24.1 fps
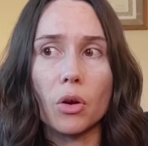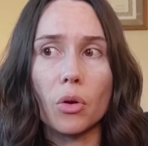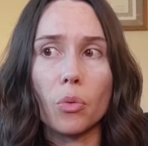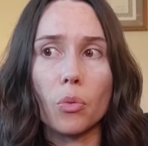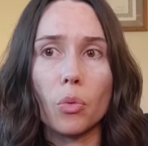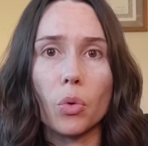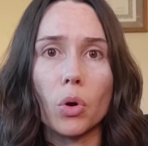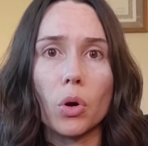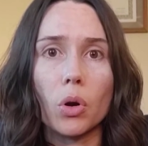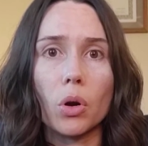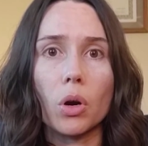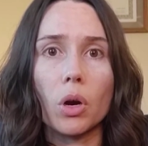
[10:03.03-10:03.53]
there
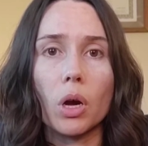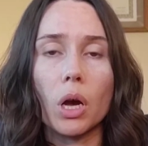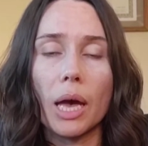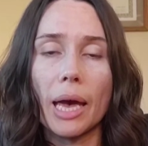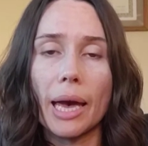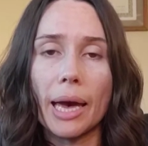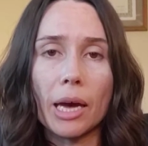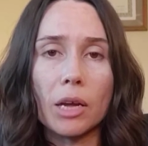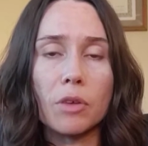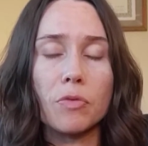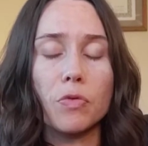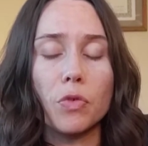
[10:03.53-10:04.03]
were a
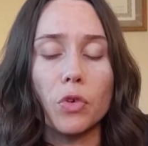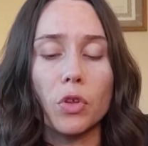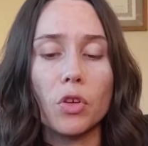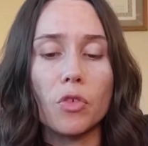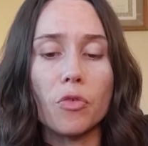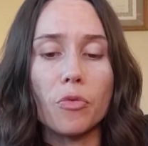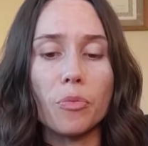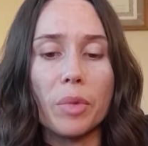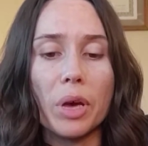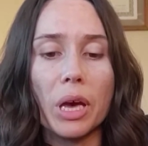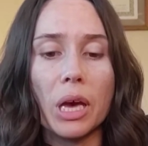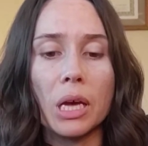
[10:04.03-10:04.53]
handful
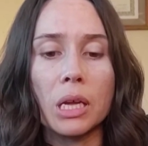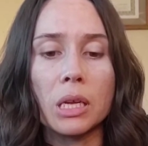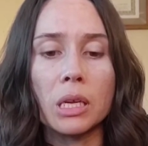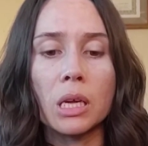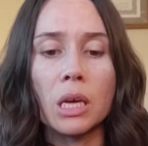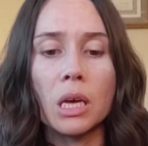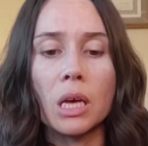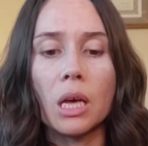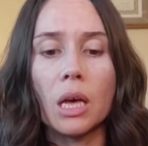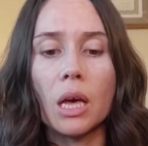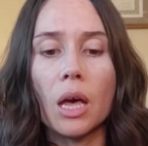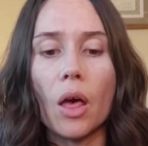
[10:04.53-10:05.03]
of
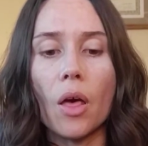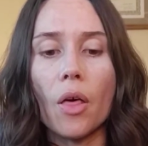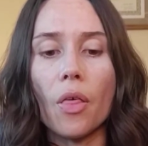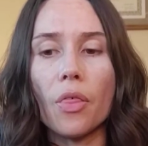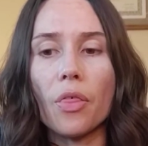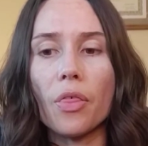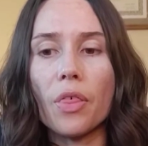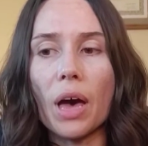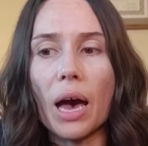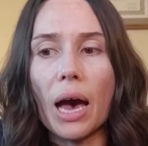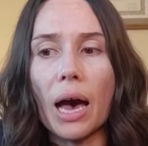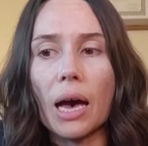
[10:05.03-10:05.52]
men
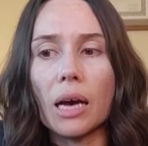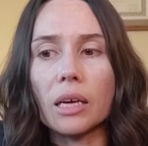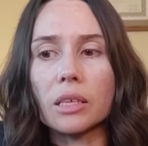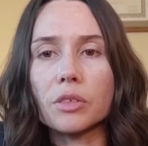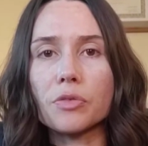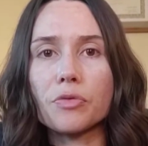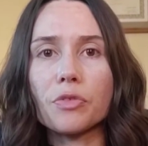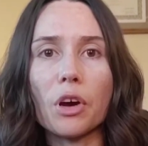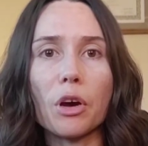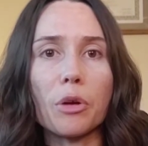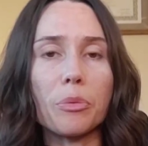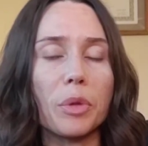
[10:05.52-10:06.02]

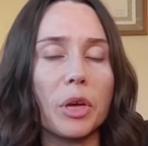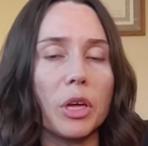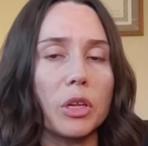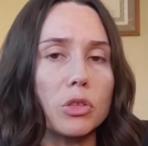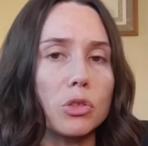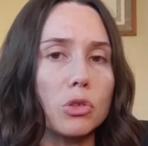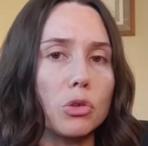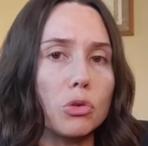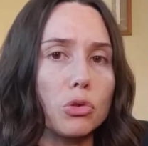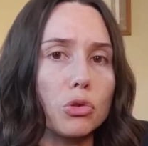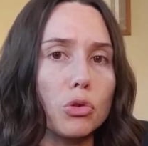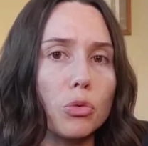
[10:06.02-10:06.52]
that found me
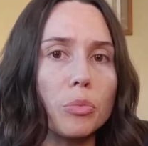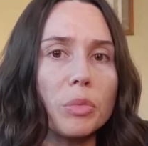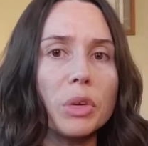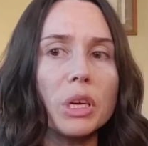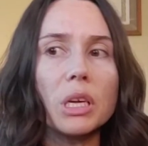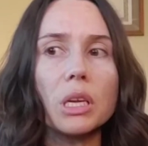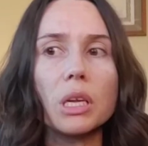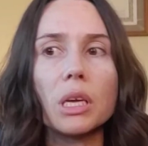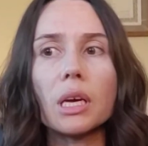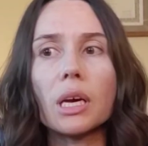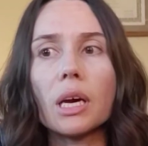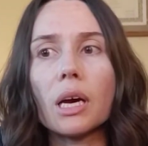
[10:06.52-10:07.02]
on social
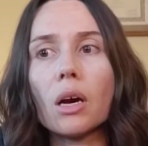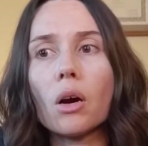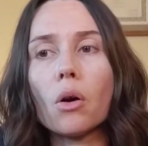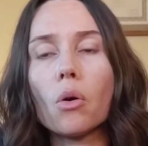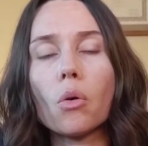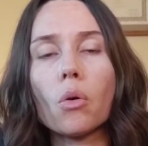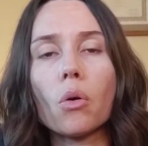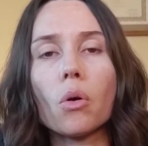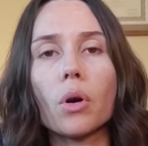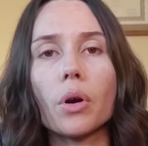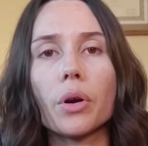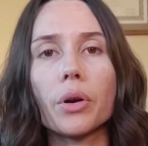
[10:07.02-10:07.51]
media
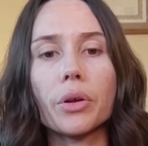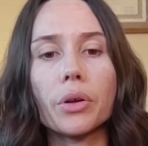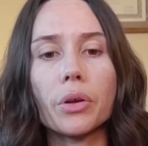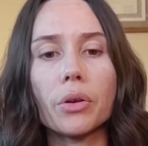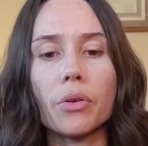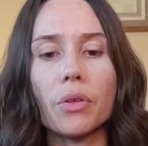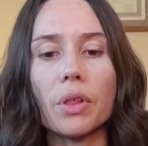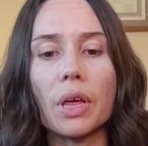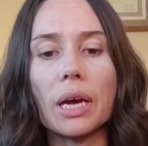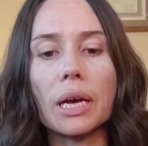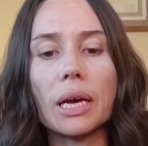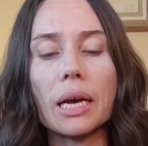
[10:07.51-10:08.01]
or,
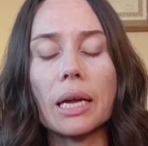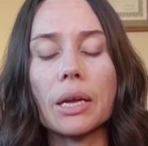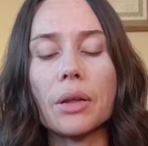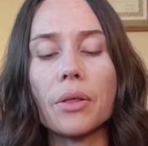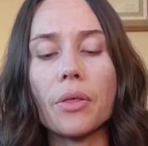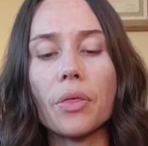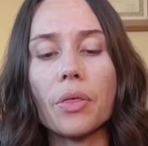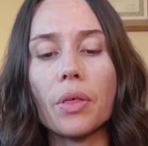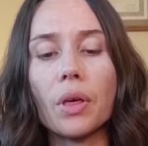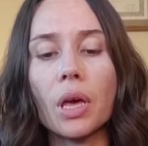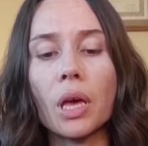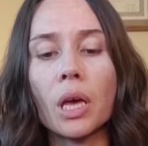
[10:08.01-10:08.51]
that kind
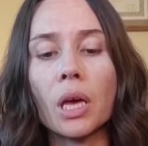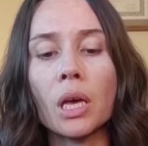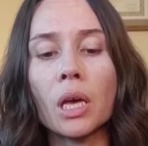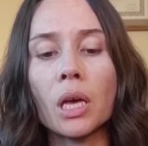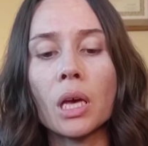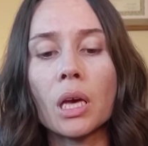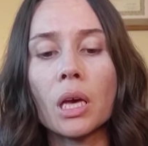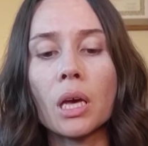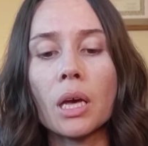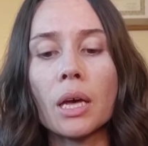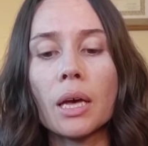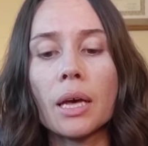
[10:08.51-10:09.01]
of
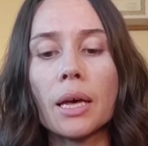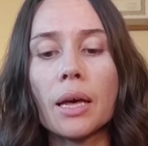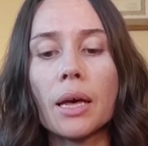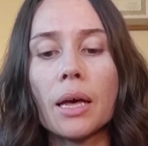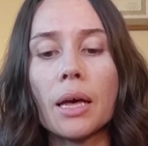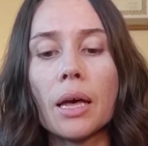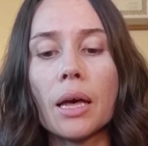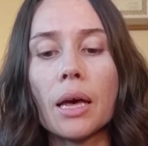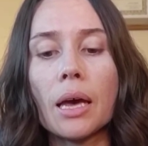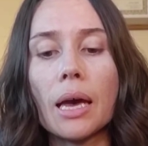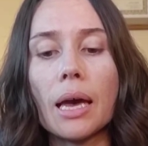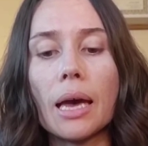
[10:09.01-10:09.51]
thing.
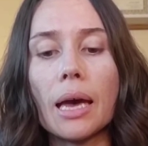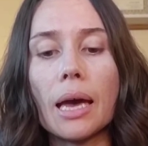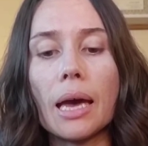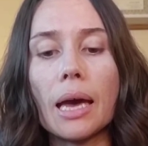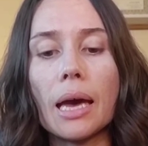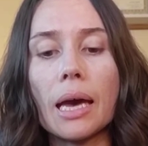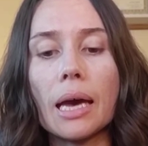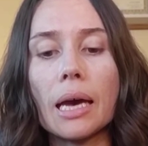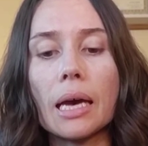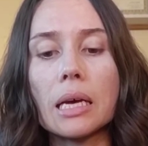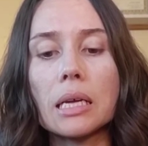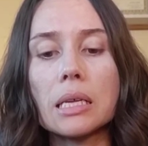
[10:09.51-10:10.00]

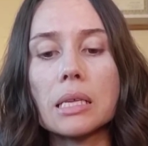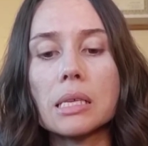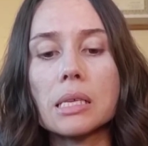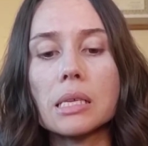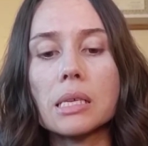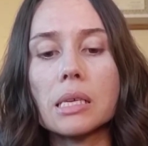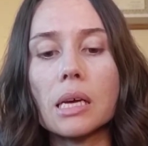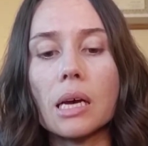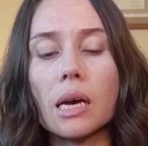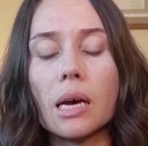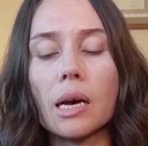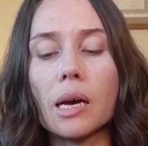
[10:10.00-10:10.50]

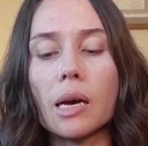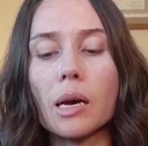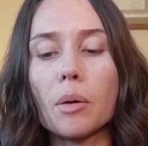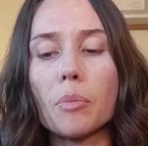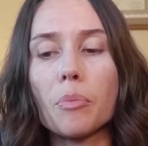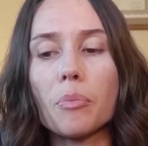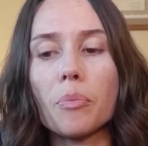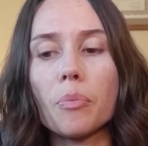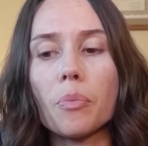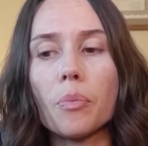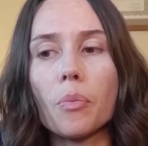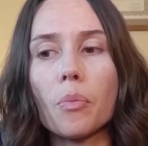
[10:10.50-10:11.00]
And
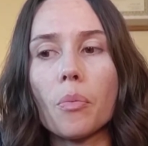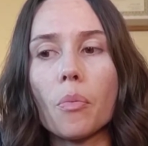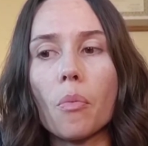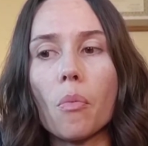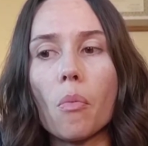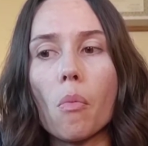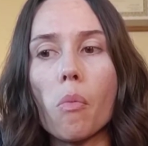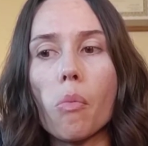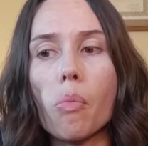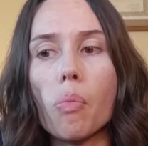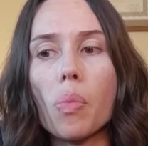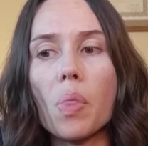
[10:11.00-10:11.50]

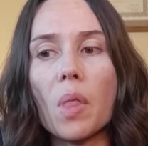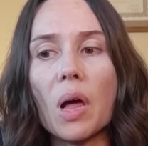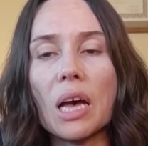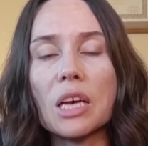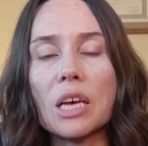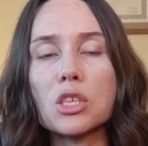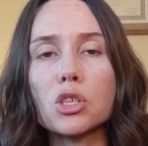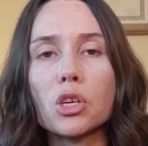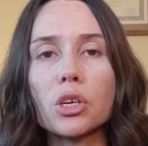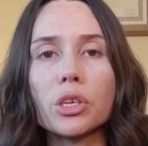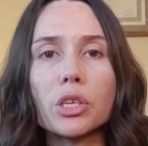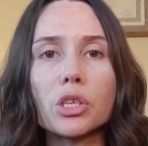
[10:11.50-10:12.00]

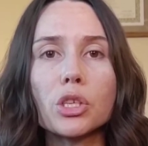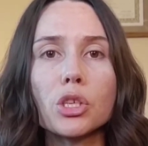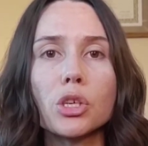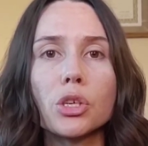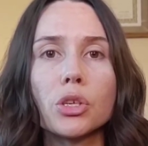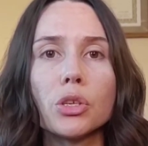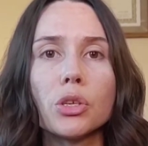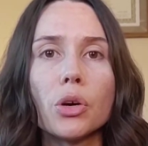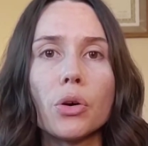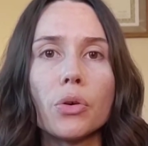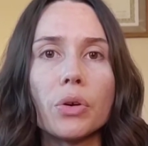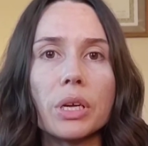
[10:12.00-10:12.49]
I started
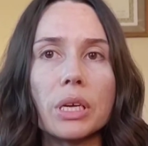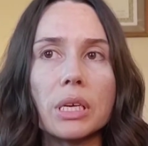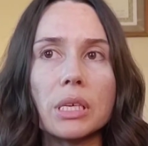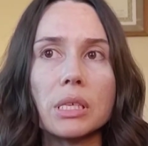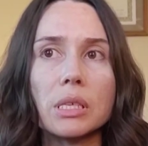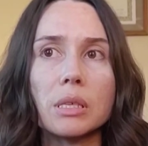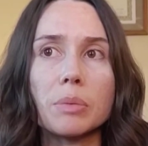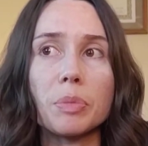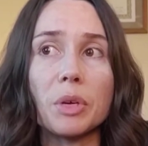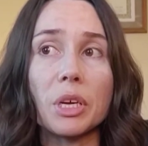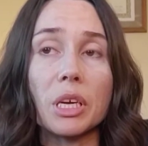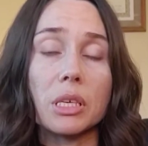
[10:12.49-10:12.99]
to
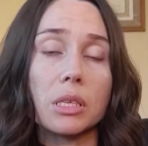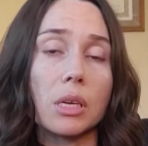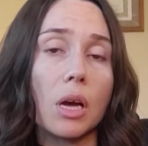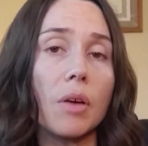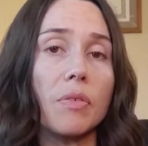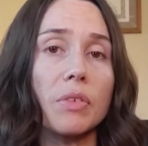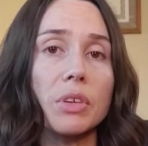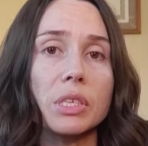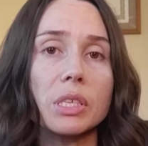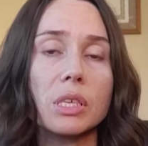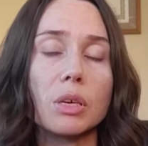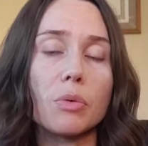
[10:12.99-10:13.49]
notice, because
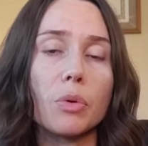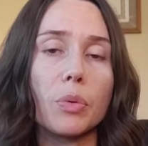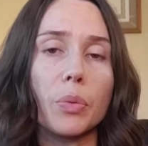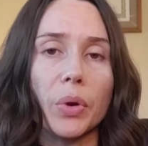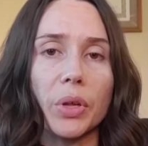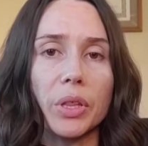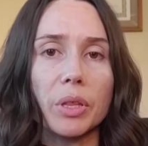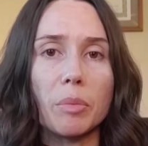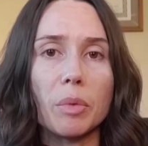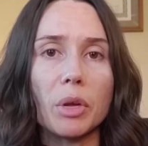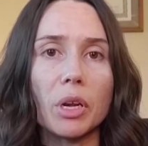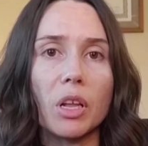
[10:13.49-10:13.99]
obviously we
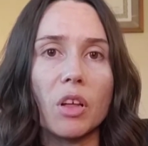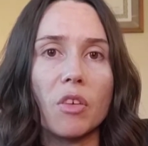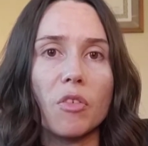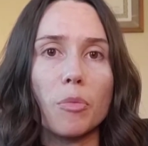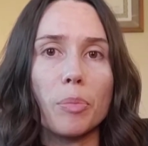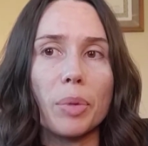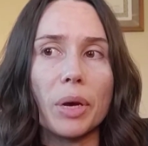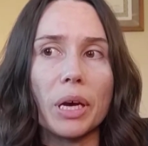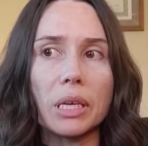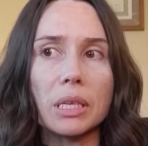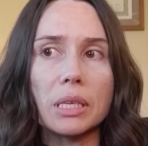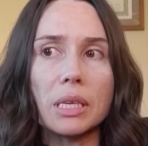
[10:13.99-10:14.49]
were in the middle of a
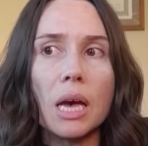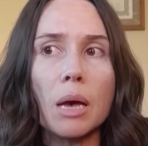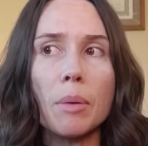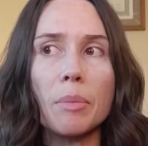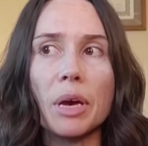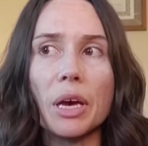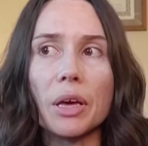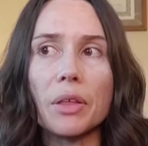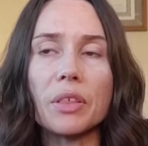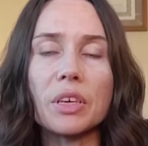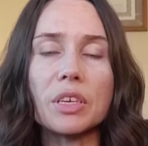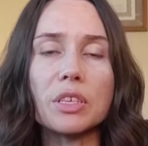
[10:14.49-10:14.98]

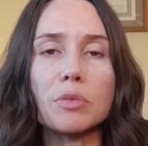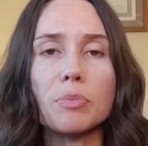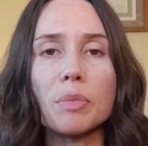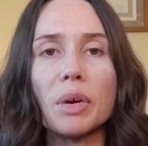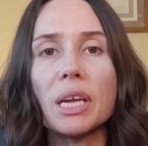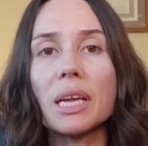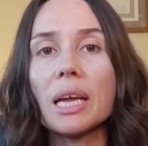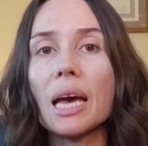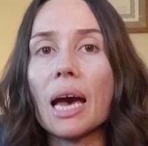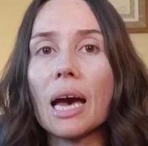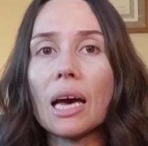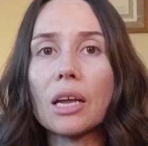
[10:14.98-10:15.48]
pandemic, these
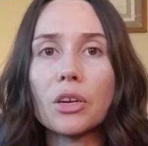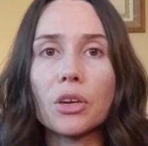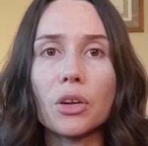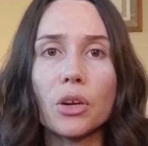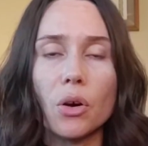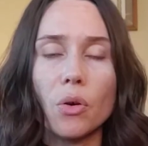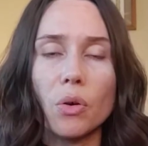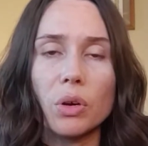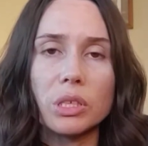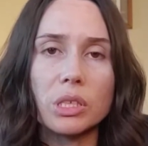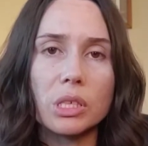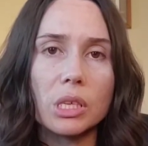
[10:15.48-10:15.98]
men had
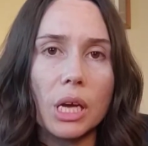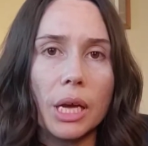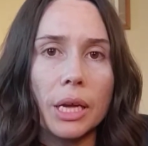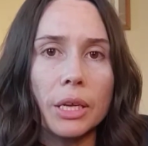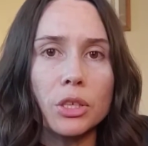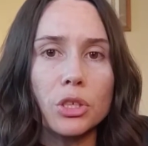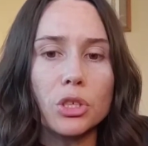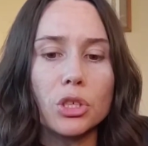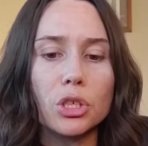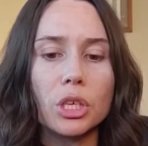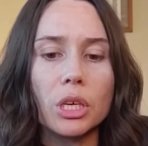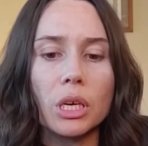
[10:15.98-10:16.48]
no
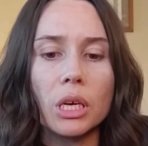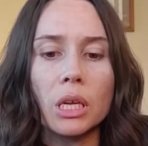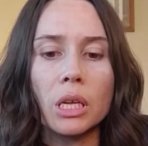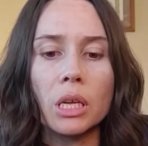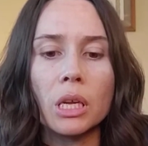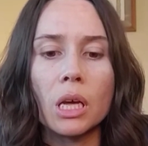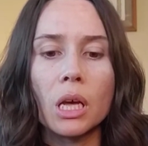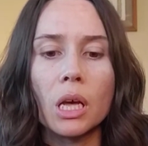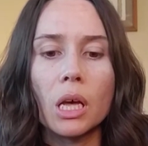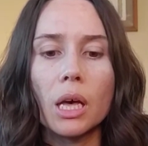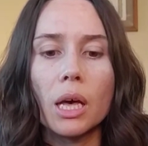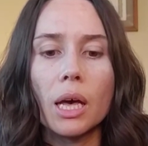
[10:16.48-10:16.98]
intention